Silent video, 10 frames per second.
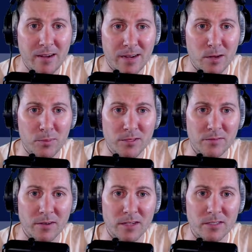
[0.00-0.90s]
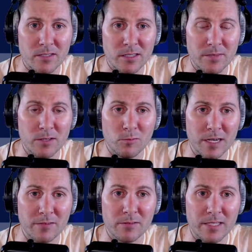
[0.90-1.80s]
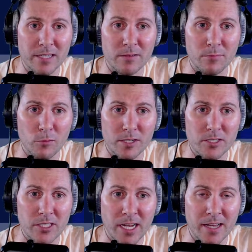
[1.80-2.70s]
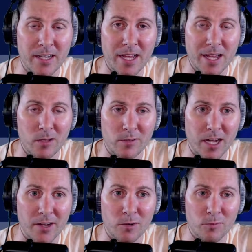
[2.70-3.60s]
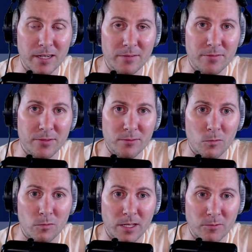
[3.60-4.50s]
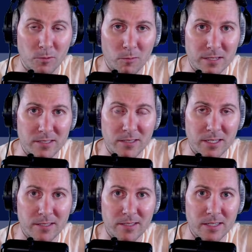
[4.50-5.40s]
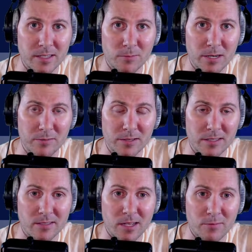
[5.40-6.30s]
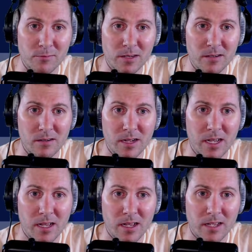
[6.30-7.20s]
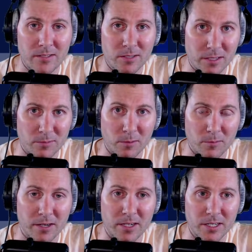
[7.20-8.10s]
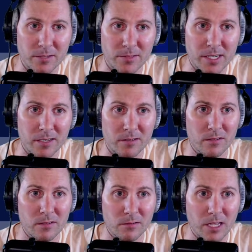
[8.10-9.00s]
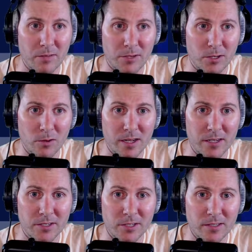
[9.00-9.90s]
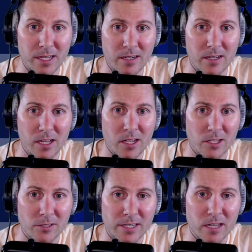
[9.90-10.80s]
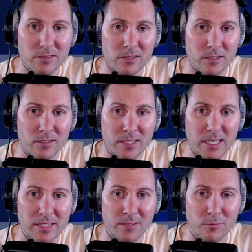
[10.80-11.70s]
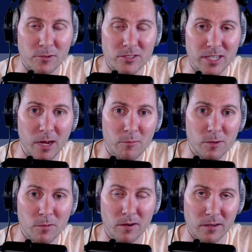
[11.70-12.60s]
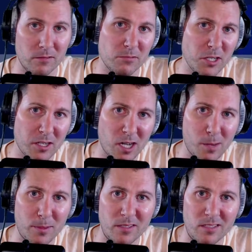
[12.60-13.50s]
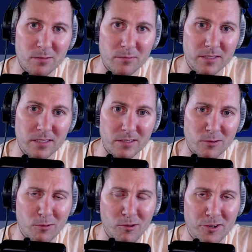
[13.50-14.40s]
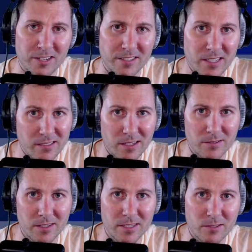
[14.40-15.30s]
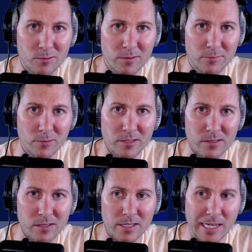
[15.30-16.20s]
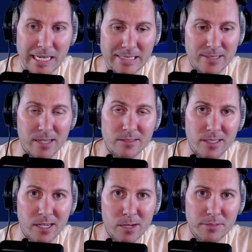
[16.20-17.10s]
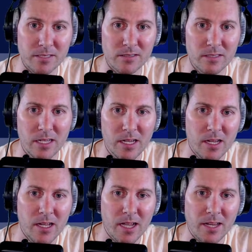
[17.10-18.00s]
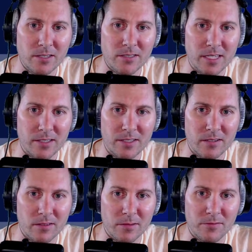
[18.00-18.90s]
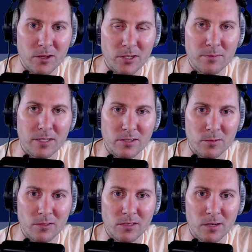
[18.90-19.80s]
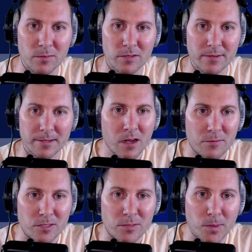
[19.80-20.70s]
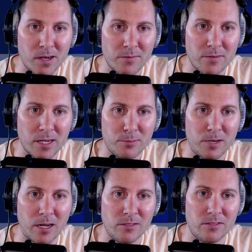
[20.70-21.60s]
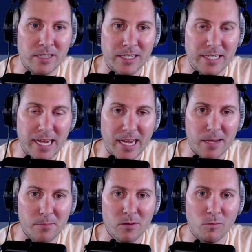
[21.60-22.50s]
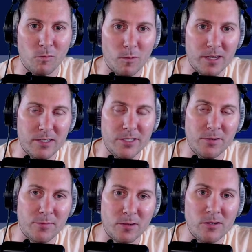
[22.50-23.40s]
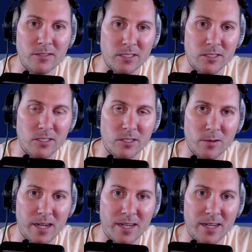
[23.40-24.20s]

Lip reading: and our output device is going to be the Wavelink voice chat Elgato Wave 3. That's what we selected in the Wavelink software, so that's what we're going to use here. If you go ahead and do that, you'll now start seeing that voice chat will work. So you can hop into someone with Discord, you can test out the Discord voice testing options, and you'll see that the volume mixer will start moving. For Spotify, browser, and game, what we're going to do first is just go